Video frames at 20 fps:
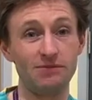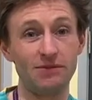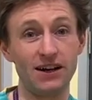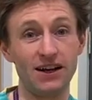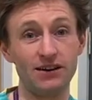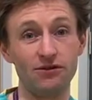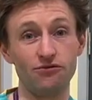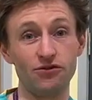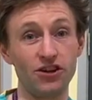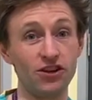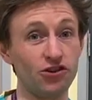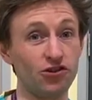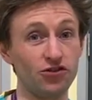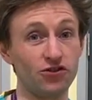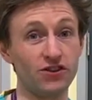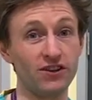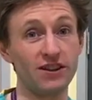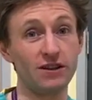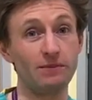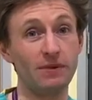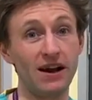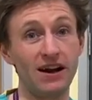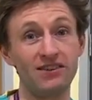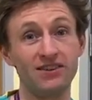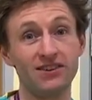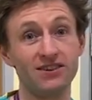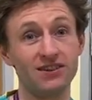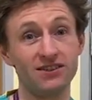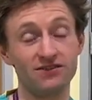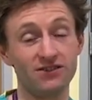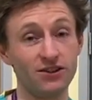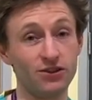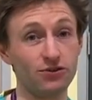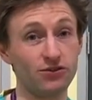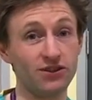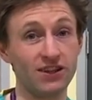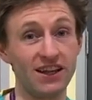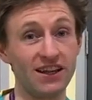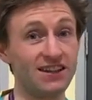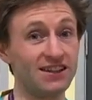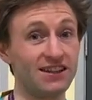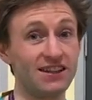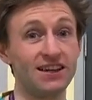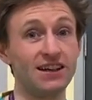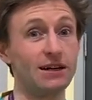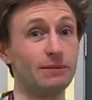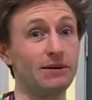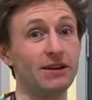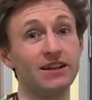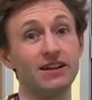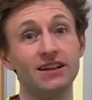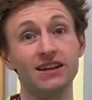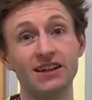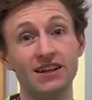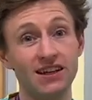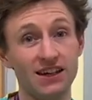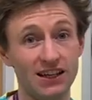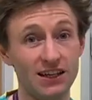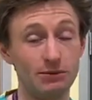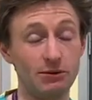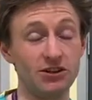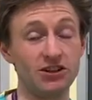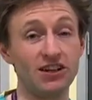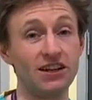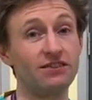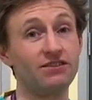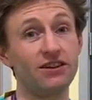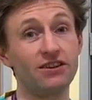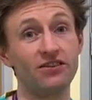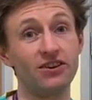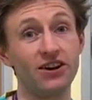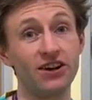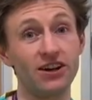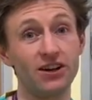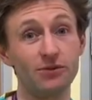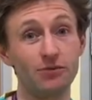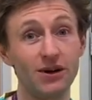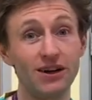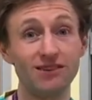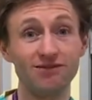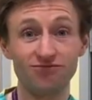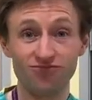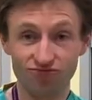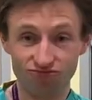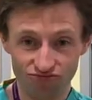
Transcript: and reassuring the parents of those kids that come in, especially if they're very unwell.